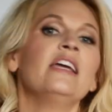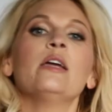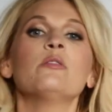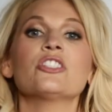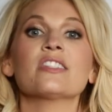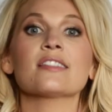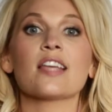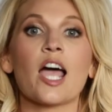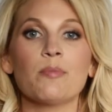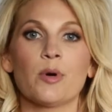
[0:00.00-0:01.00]
It was just a
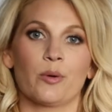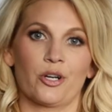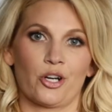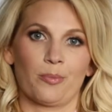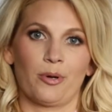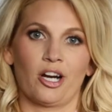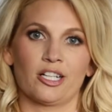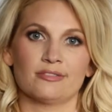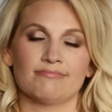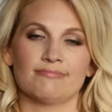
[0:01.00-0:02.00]
typo on her
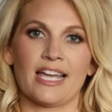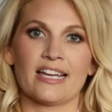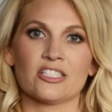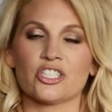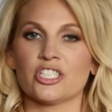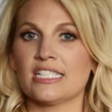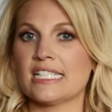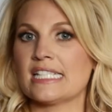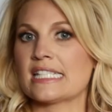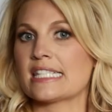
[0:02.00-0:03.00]
part. And she
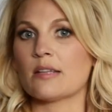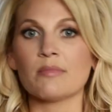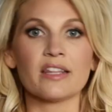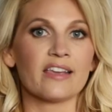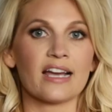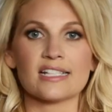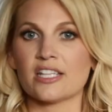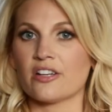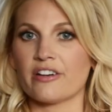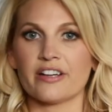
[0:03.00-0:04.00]
didn't send me the
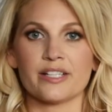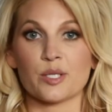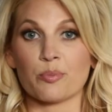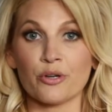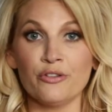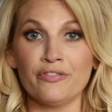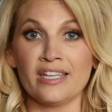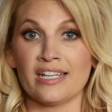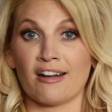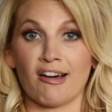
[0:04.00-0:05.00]
itinerary to proof
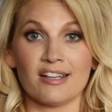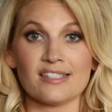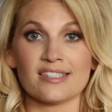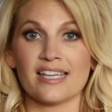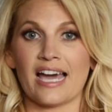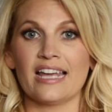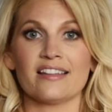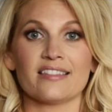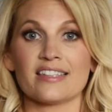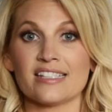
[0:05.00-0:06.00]
it. And honestly, I
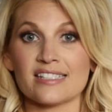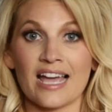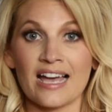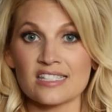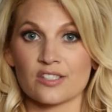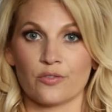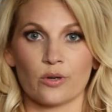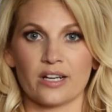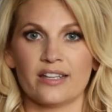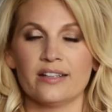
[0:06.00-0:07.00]
didn't think to ask
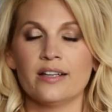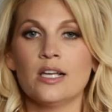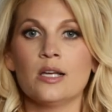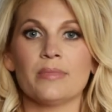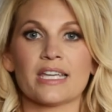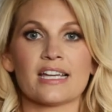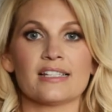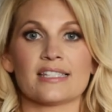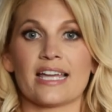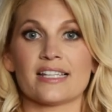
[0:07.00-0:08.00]
for it,
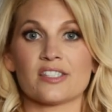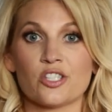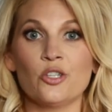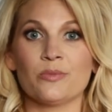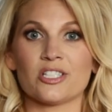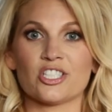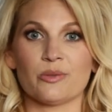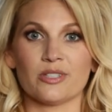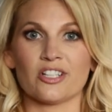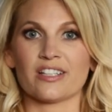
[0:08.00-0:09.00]
because I assumed that she
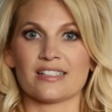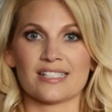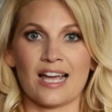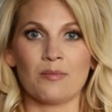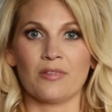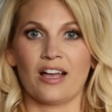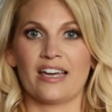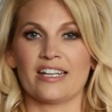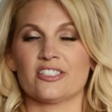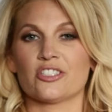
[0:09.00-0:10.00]
would look at the
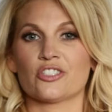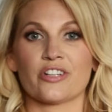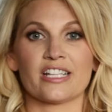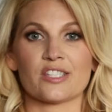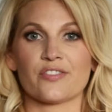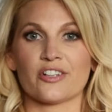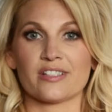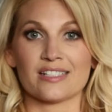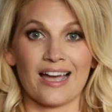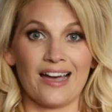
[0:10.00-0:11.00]
timeline and just transfer
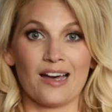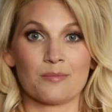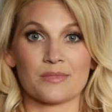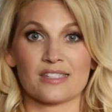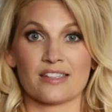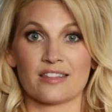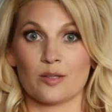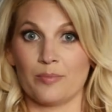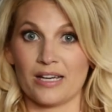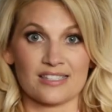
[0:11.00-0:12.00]
the times that
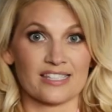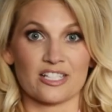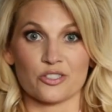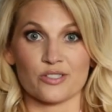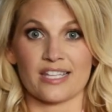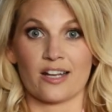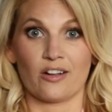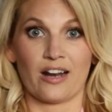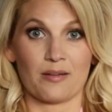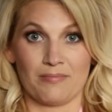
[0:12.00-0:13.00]
the bus schedule set
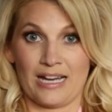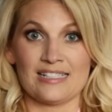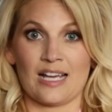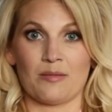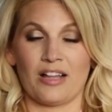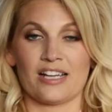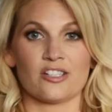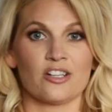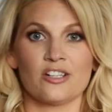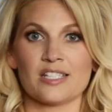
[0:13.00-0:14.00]
on my timeline
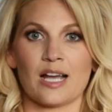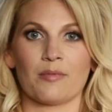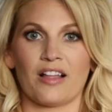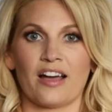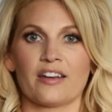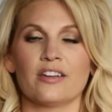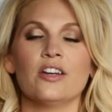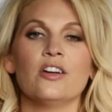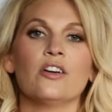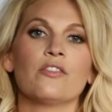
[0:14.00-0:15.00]
to her timeline
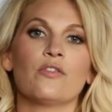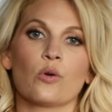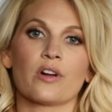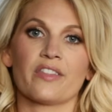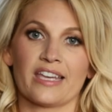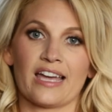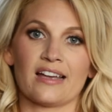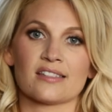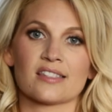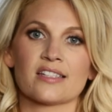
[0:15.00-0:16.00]
for the
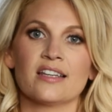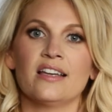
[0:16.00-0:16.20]
guest.